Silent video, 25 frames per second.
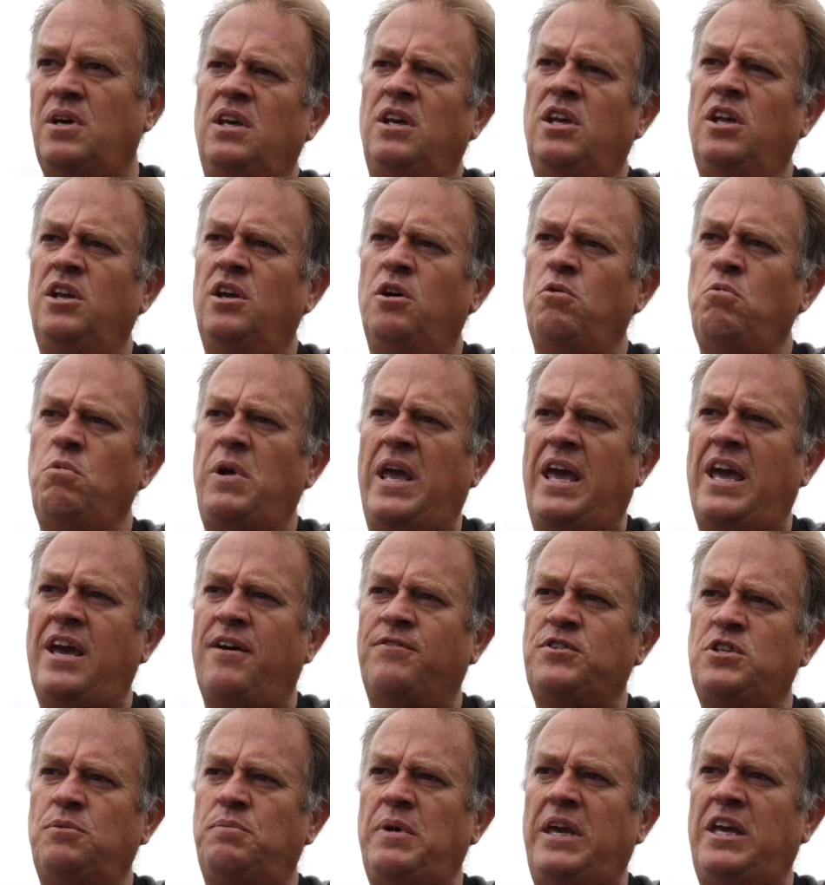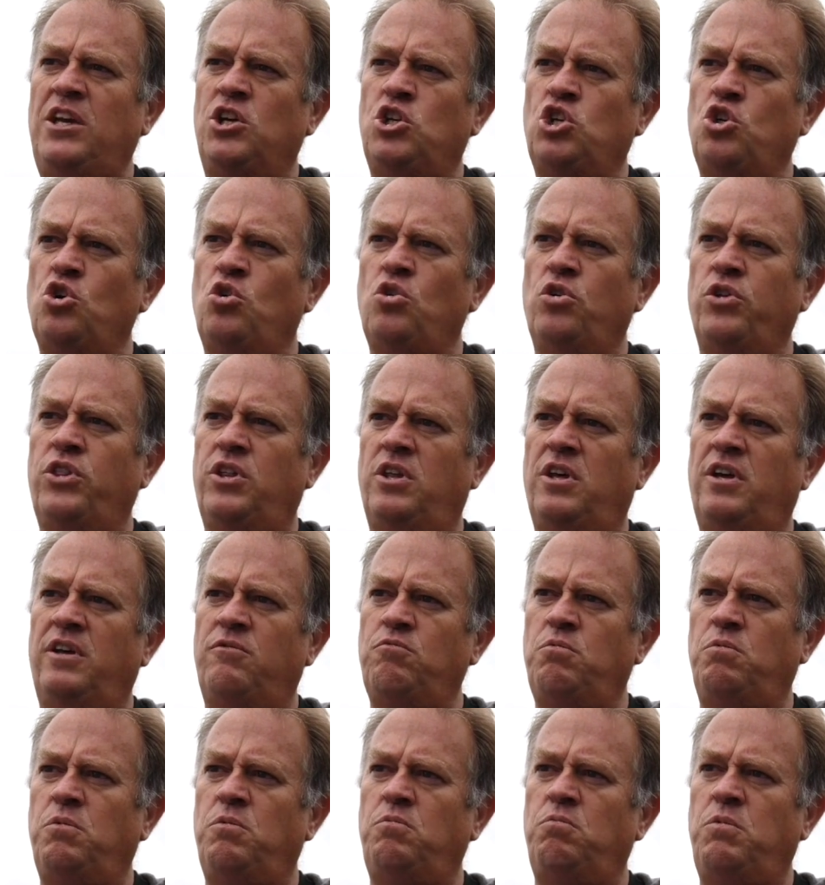You know, we have to make sure
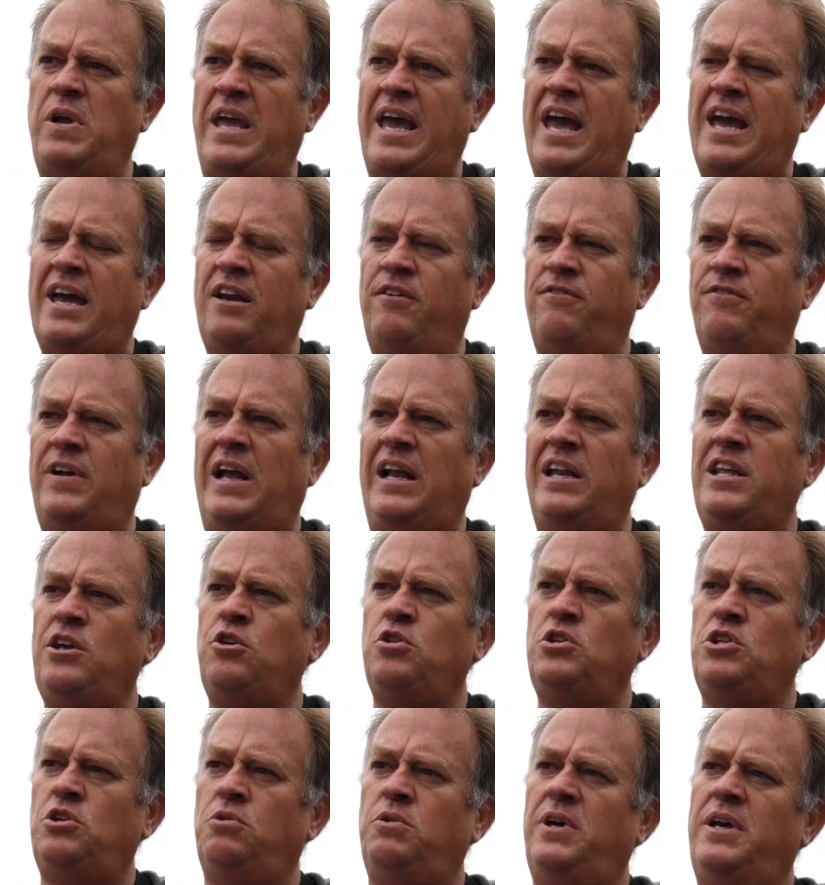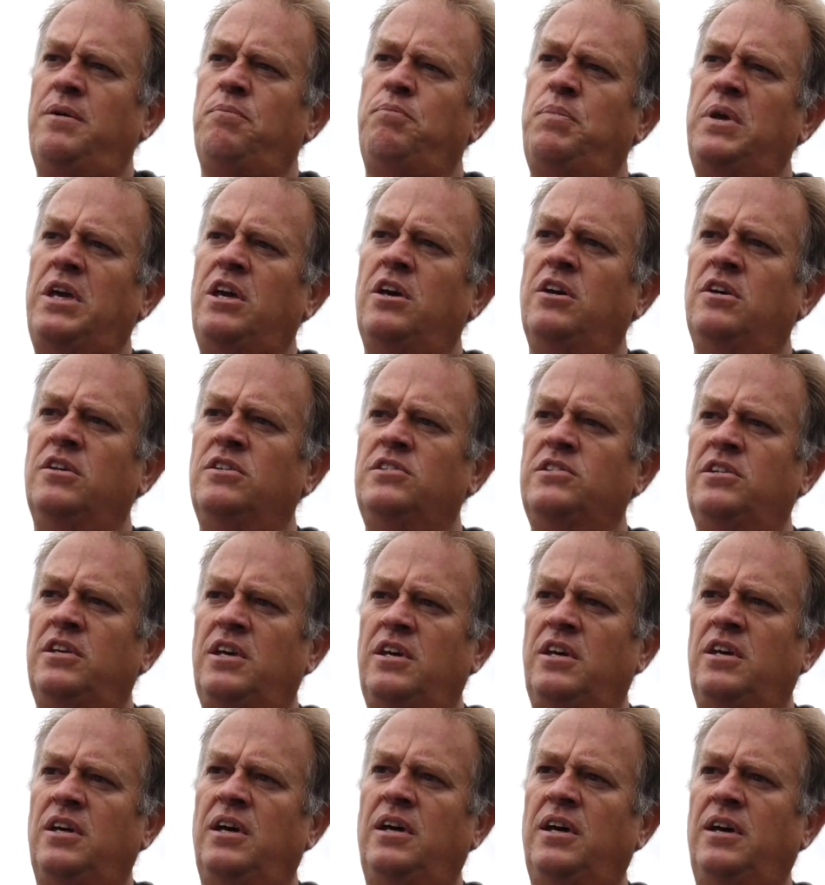that we add value to it, because
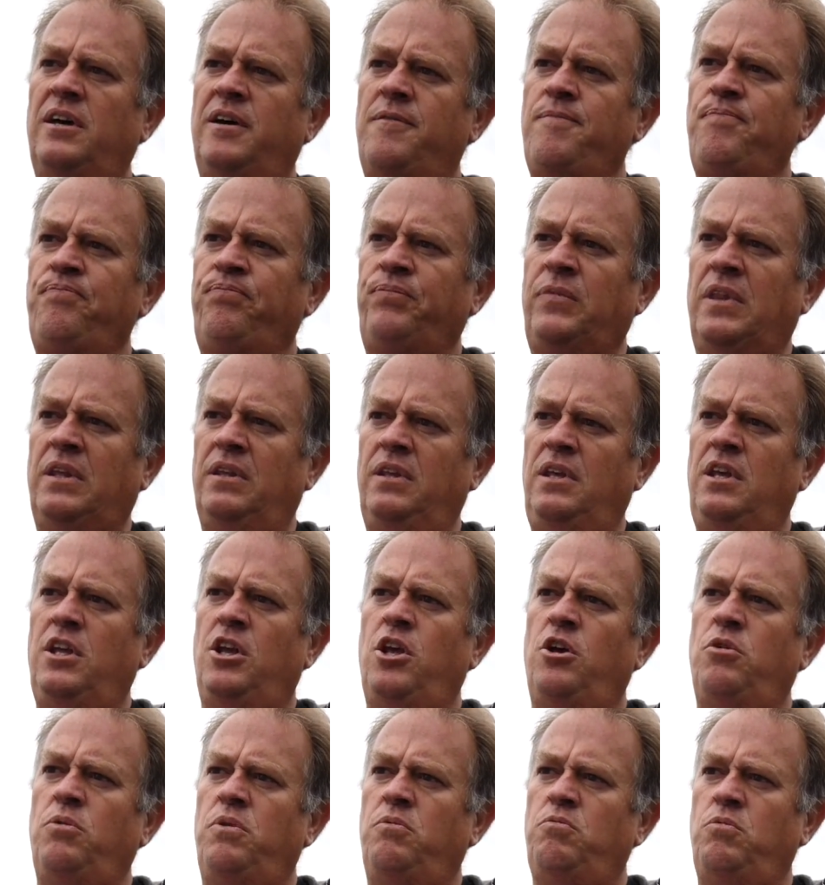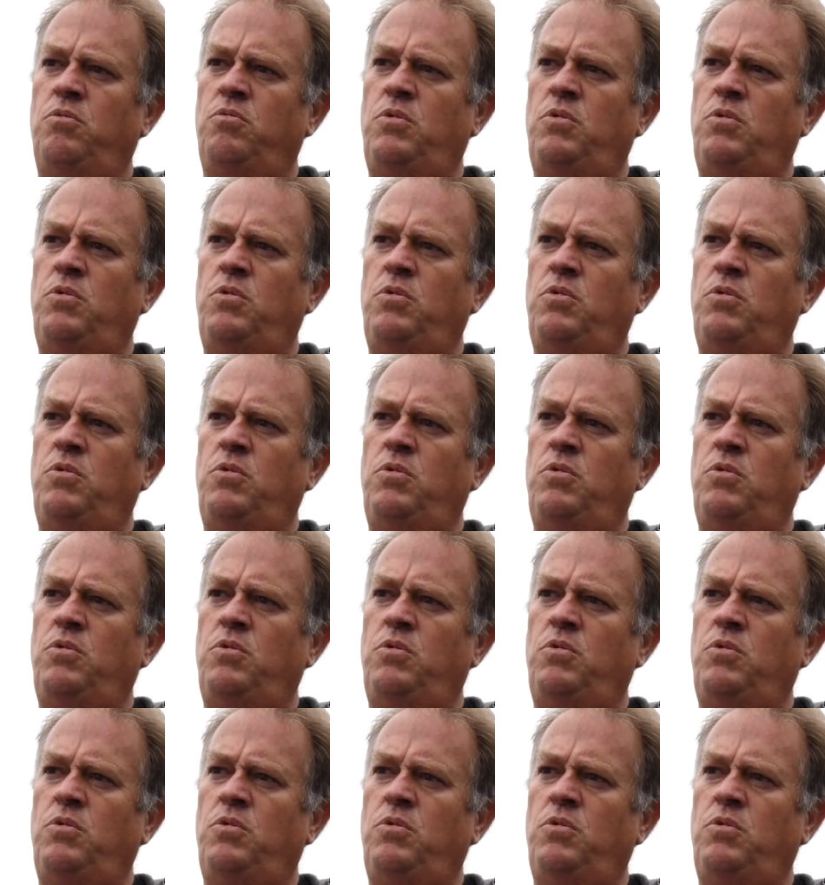you know,